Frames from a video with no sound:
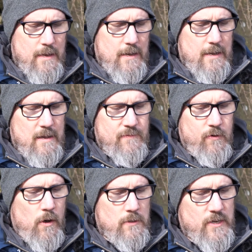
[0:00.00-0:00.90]

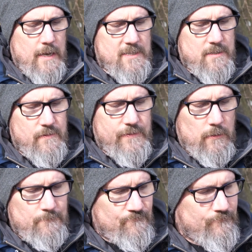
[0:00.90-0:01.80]
400 ISO
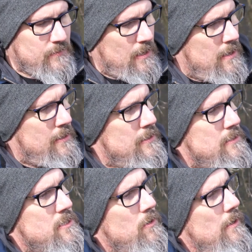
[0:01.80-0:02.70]
film.
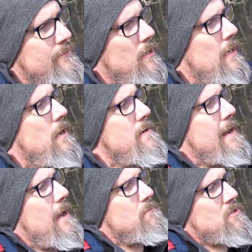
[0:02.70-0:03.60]
So I've got to load
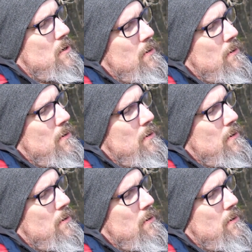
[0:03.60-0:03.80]
it up. So